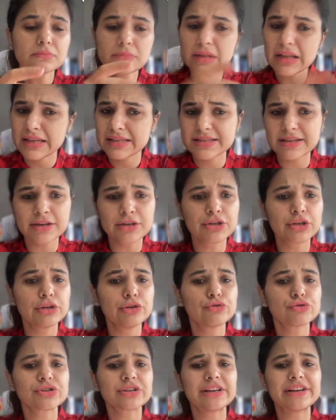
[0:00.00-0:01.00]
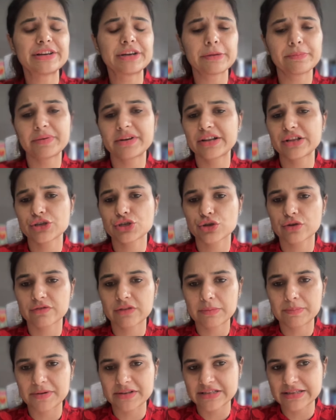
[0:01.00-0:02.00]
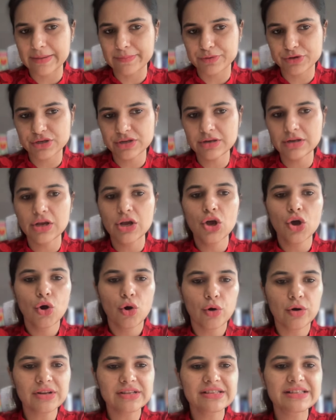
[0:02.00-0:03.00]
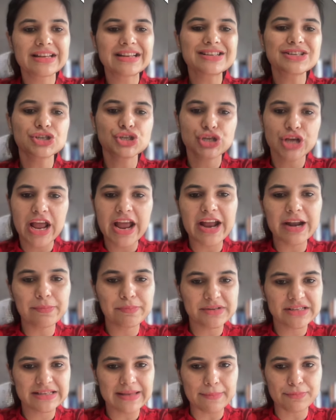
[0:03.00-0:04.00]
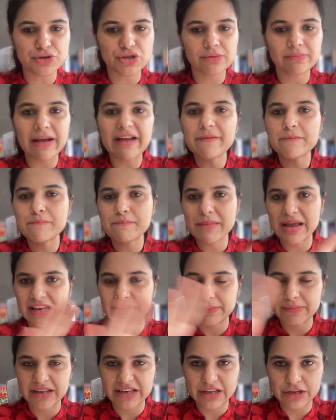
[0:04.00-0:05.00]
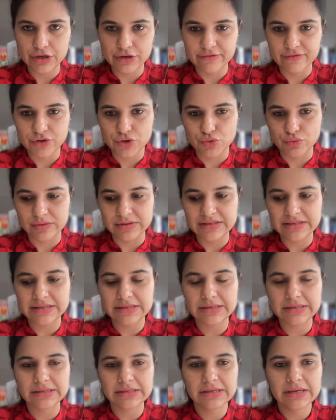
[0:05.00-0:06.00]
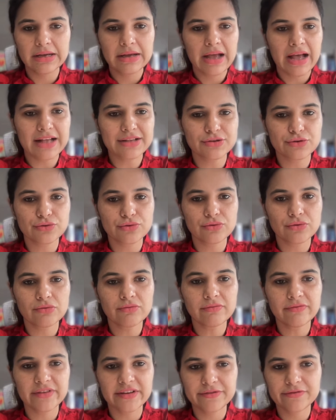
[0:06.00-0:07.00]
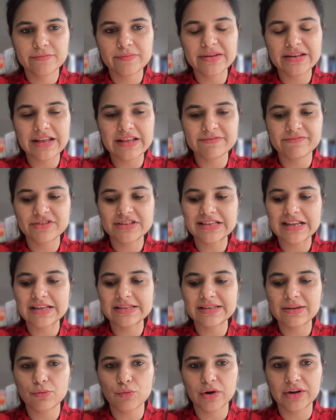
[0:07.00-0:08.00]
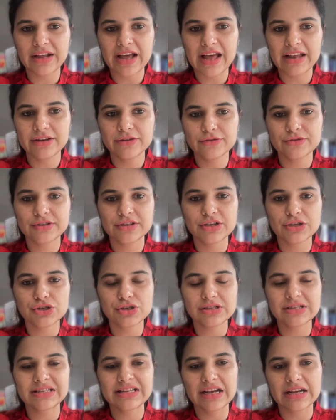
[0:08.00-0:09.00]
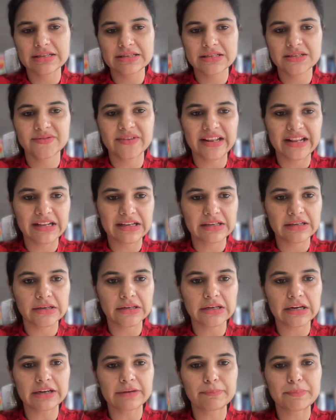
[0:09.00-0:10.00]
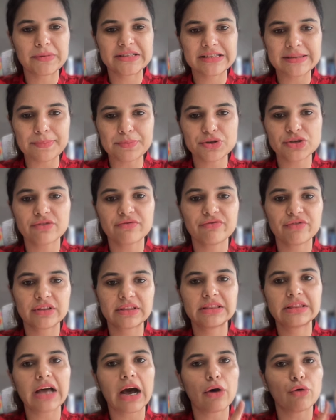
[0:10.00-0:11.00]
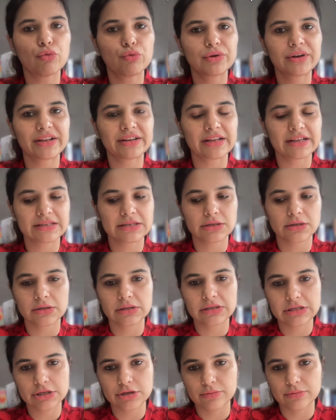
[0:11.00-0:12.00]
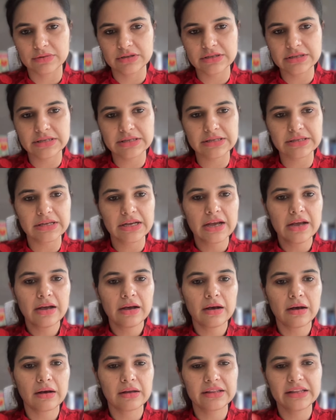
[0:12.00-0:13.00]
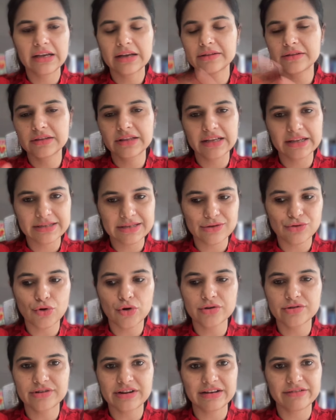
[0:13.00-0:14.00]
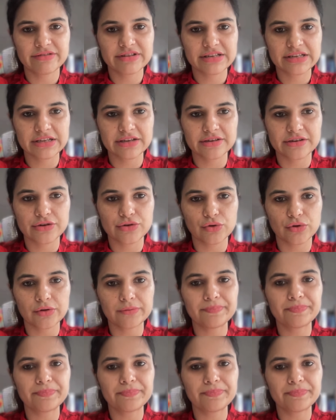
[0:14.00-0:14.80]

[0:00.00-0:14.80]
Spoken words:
Is there a delusional interpretation of the perception, or is there a shared perception by many, many individuals? As you know, we've been emphasizing what are hallucinations. The answer is very clear-cut: perception without an external stimulus. The other things are not relevant here at all.